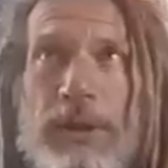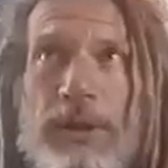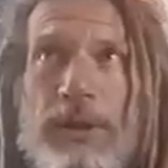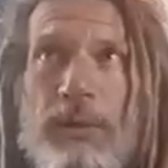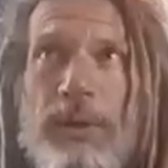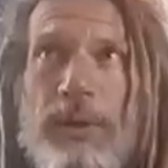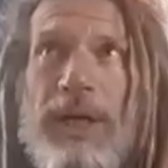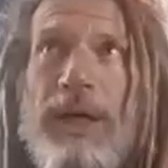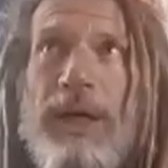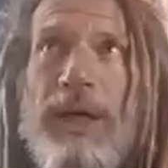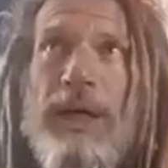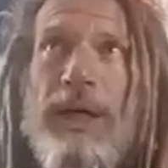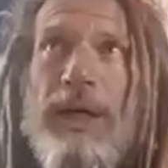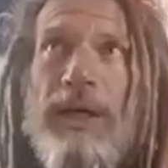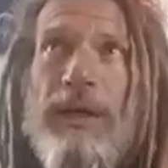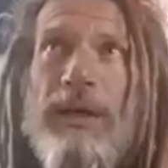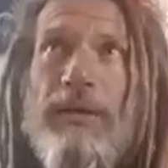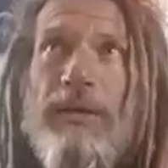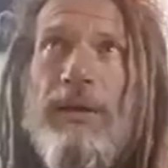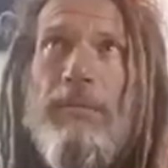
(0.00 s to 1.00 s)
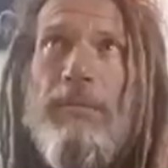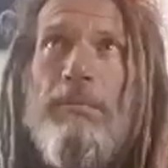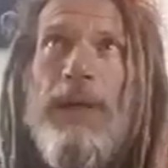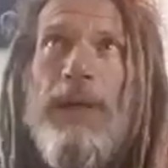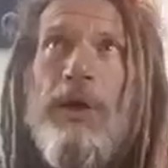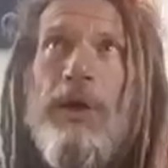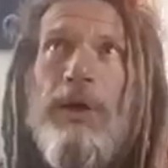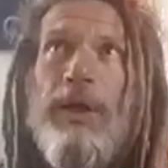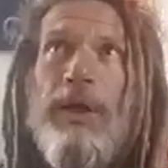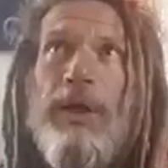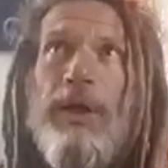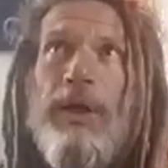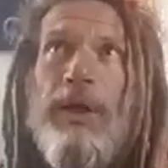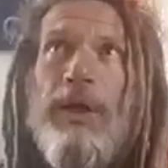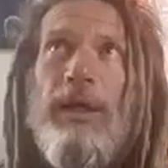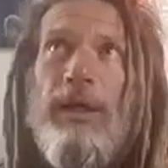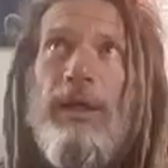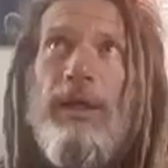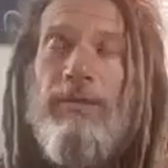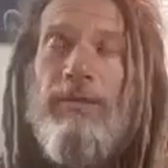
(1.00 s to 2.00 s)
we got to kind of marry
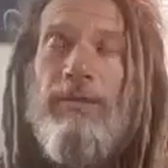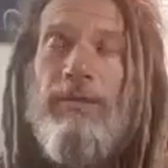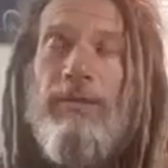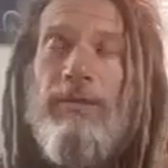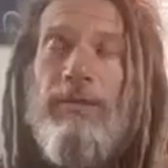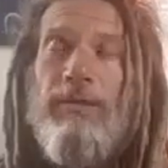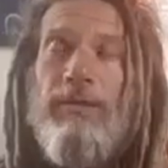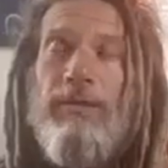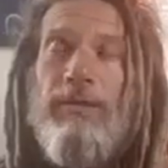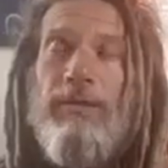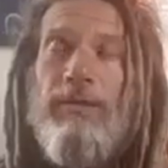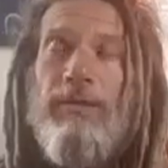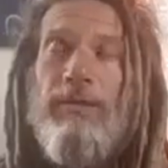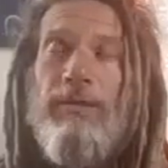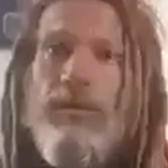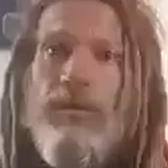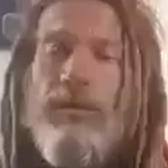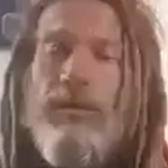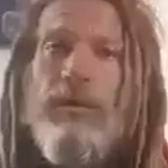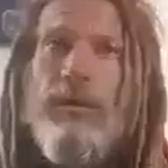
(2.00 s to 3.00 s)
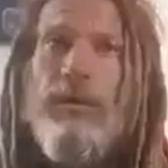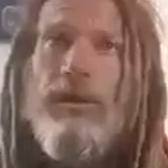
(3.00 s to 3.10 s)
environmental